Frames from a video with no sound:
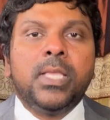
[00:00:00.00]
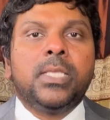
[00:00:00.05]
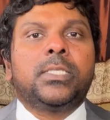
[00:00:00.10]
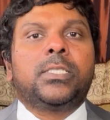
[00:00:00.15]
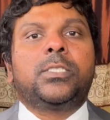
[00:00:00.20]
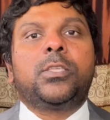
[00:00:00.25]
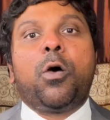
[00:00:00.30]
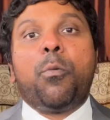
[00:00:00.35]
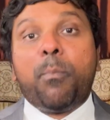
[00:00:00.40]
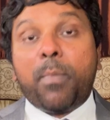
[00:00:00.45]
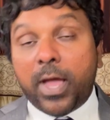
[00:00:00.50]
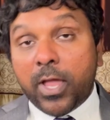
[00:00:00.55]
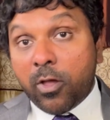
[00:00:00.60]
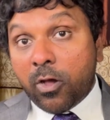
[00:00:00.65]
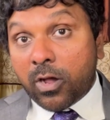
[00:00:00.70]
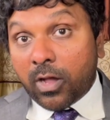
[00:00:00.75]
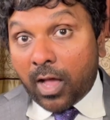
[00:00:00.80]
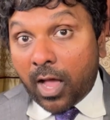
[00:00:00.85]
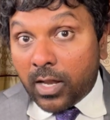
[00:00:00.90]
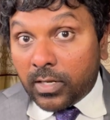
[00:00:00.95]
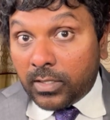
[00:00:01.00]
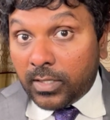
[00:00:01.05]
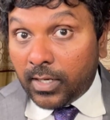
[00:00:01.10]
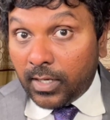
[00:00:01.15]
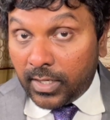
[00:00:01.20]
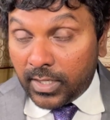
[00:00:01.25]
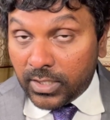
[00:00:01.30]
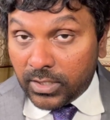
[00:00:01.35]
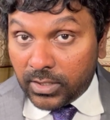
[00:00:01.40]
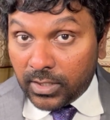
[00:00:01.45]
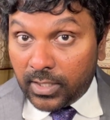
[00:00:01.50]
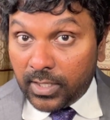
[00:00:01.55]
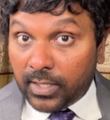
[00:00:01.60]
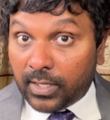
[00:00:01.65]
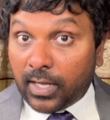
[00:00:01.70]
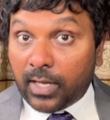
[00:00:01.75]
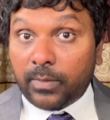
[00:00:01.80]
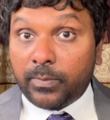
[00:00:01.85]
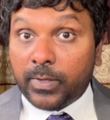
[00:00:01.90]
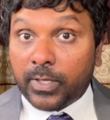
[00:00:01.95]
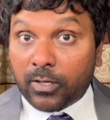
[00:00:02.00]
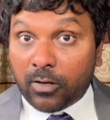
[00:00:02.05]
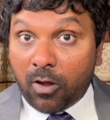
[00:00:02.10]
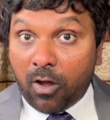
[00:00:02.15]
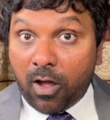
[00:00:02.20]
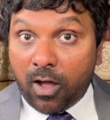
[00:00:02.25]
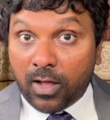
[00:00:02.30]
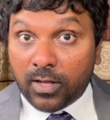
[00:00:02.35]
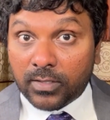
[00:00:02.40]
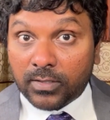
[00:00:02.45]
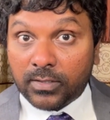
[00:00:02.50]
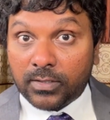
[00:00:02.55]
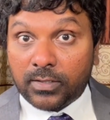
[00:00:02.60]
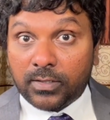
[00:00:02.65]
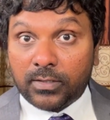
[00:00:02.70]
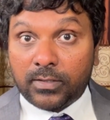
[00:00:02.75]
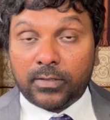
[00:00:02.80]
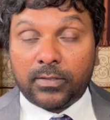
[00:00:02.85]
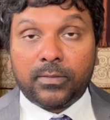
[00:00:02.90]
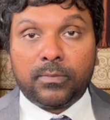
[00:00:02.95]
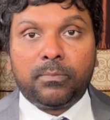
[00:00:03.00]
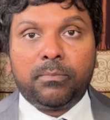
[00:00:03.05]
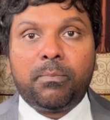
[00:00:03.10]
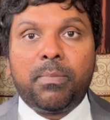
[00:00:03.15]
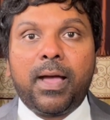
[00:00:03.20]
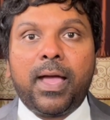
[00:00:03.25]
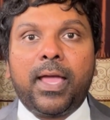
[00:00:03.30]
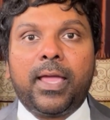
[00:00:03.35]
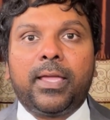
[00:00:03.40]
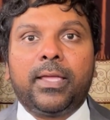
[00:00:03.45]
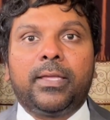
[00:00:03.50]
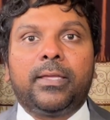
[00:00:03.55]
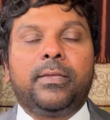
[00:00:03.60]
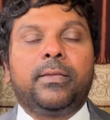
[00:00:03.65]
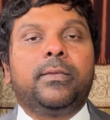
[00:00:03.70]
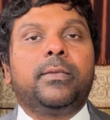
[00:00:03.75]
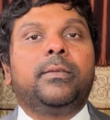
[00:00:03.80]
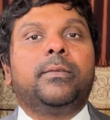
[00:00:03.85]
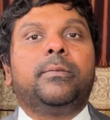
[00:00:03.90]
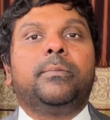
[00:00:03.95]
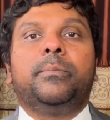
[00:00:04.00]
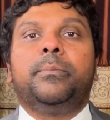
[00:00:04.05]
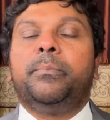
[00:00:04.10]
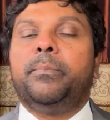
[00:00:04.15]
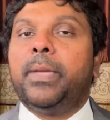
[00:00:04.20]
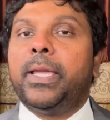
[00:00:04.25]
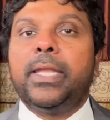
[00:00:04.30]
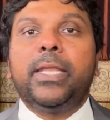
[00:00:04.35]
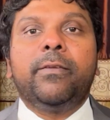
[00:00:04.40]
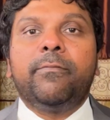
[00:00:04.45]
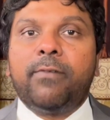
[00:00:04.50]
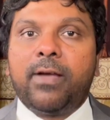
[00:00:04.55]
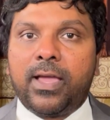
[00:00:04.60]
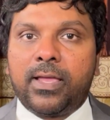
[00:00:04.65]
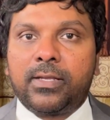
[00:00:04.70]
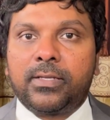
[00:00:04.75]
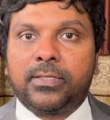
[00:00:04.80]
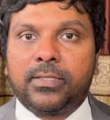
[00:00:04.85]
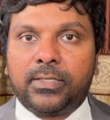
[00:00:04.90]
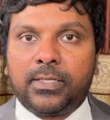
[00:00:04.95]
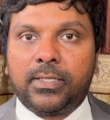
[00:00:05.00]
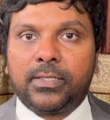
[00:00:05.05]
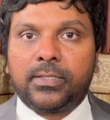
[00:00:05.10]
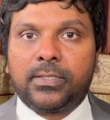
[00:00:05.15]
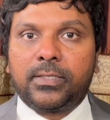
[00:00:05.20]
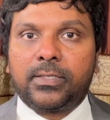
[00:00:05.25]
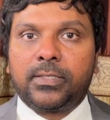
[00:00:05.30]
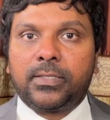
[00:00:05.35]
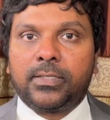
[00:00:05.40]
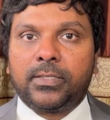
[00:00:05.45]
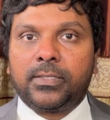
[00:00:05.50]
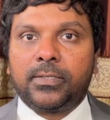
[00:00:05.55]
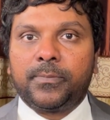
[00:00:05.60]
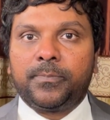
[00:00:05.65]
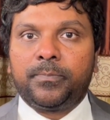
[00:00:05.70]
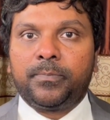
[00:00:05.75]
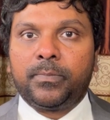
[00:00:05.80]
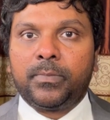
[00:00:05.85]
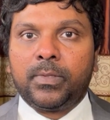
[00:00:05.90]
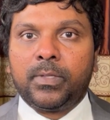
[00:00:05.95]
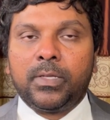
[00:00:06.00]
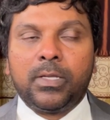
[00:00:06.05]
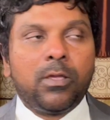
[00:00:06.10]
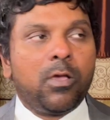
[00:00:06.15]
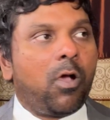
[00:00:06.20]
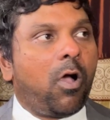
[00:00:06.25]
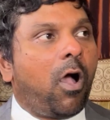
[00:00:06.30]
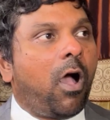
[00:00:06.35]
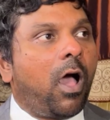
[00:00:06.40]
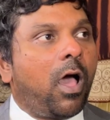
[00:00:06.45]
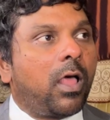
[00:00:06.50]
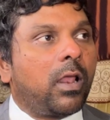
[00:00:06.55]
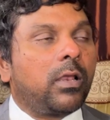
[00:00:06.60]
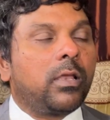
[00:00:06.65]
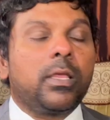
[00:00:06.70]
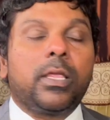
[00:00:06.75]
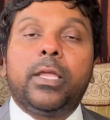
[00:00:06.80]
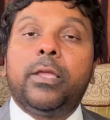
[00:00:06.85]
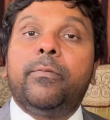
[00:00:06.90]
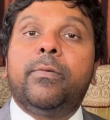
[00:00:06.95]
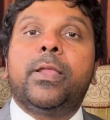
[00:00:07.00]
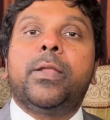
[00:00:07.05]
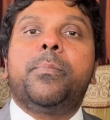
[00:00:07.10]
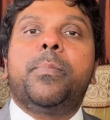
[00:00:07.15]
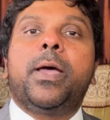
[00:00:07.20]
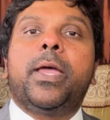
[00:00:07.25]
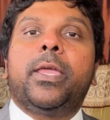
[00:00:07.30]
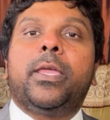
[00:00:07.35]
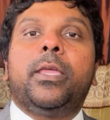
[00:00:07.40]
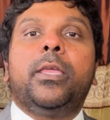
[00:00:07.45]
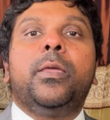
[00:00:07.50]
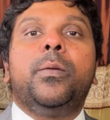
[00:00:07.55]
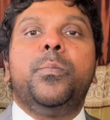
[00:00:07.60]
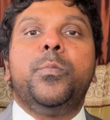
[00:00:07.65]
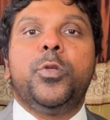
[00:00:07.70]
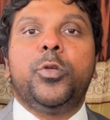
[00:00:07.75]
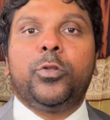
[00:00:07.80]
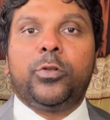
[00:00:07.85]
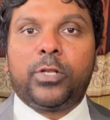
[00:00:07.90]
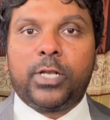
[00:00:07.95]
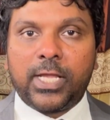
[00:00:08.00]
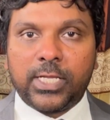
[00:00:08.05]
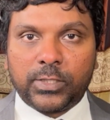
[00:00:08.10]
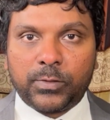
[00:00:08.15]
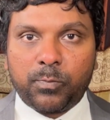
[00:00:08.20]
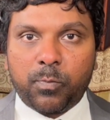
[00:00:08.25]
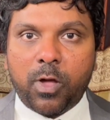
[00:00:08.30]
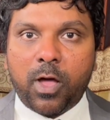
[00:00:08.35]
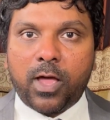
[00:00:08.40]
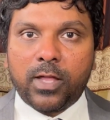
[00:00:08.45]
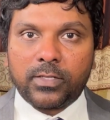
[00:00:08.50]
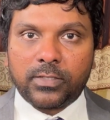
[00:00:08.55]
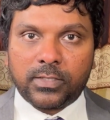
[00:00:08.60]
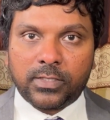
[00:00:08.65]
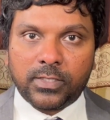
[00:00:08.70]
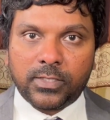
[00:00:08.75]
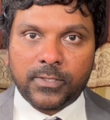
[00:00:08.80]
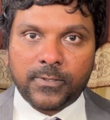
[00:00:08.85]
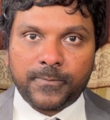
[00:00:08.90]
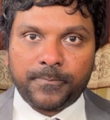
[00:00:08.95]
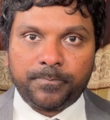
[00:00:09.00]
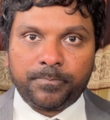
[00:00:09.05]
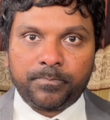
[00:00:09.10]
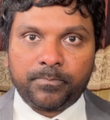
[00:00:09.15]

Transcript: So myocardial injury can be caused by many viruses or even by immune response.